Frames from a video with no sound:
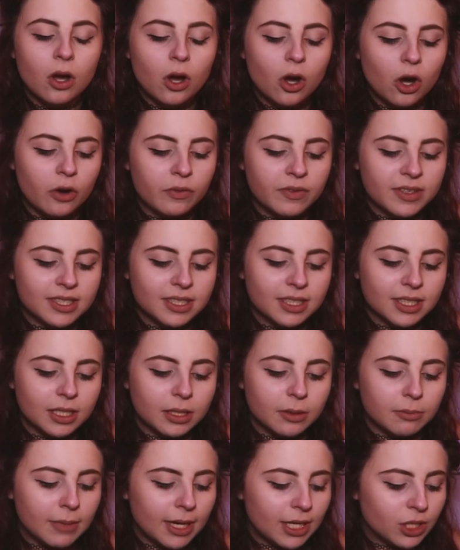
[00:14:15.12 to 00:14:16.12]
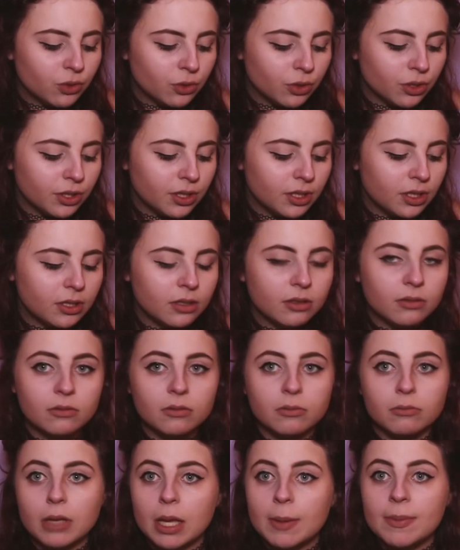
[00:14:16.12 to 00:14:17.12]
Obviously my truth
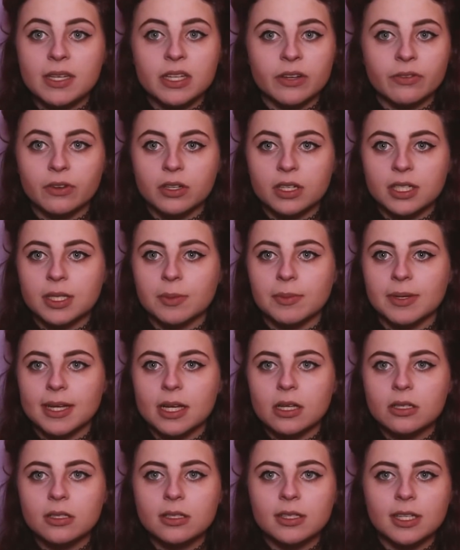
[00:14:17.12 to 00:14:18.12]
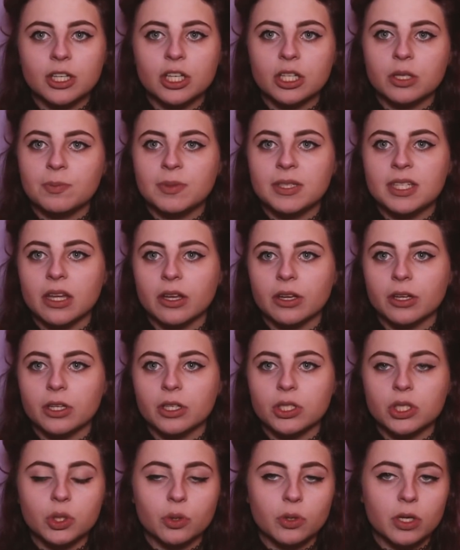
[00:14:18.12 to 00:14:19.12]
may be different to somebody else's. I could be telling you
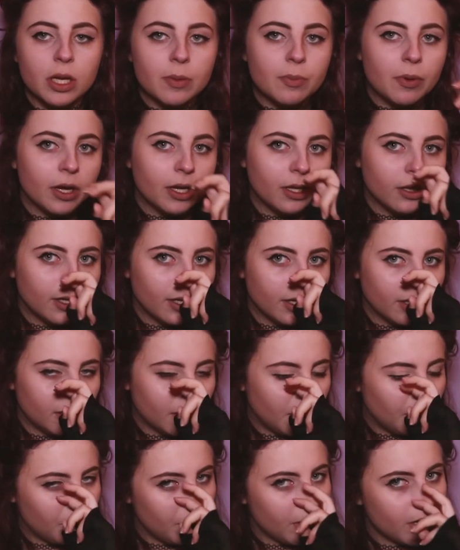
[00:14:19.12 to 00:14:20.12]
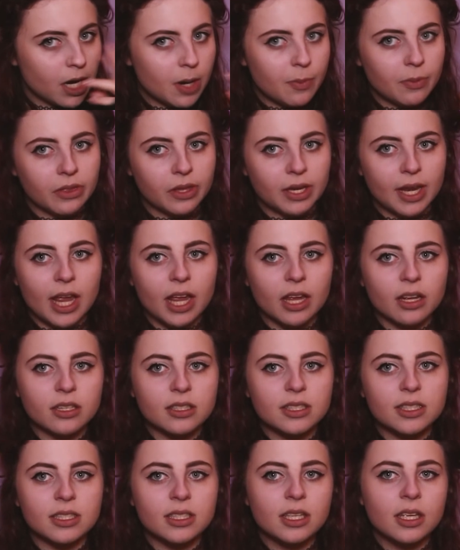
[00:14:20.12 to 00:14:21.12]
a story about like a breakup with an
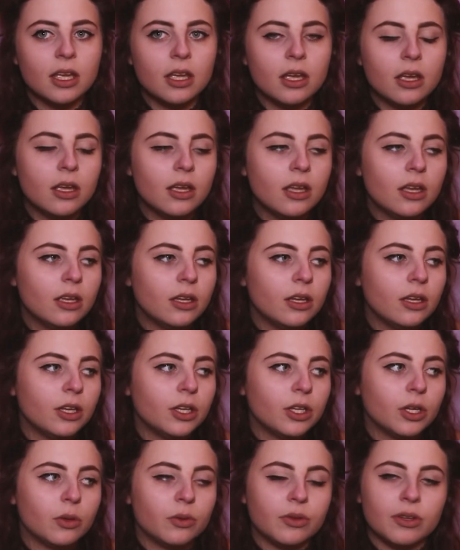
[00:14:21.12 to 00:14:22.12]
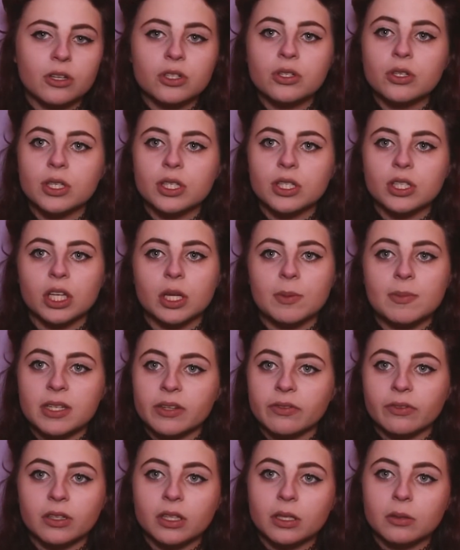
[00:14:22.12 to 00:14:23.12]
ex. You know, their truth is going to be
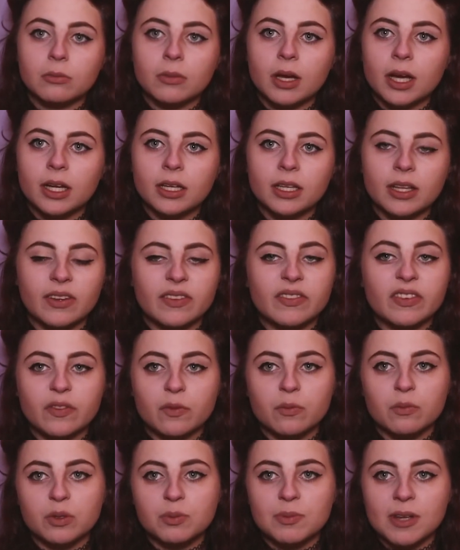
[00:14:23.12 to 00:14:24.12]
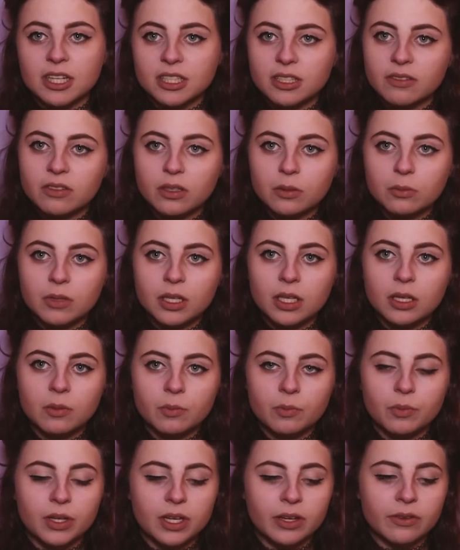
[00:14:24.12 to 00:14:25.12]
different than mine. They have different perspectives than me,
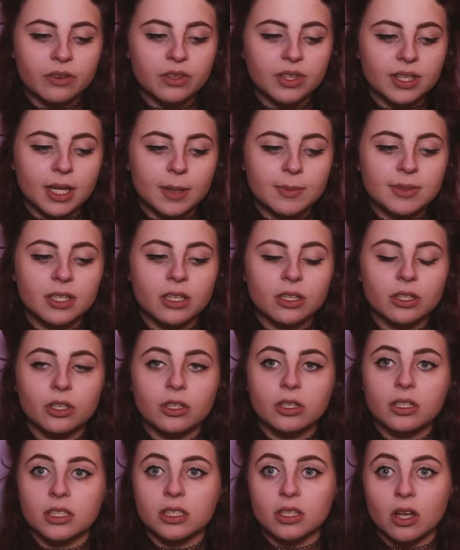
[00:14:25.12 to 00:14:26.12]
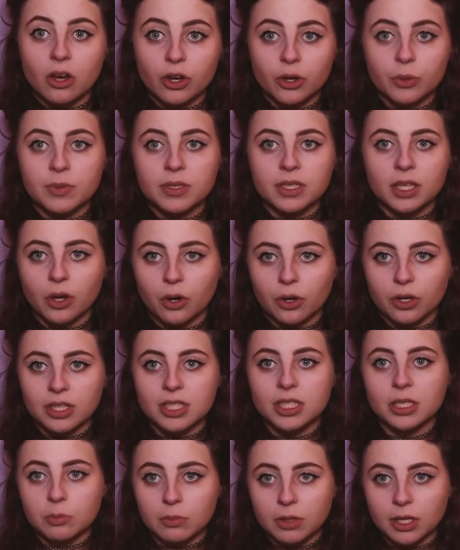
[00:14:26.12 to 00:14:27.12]
but everything I'm telling you is 100%
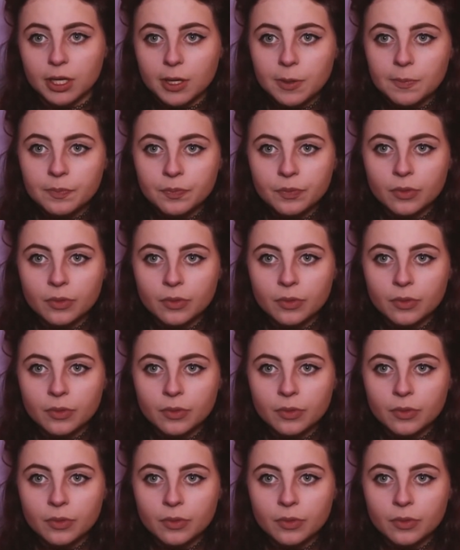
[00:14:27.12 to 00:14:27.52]
honest to me,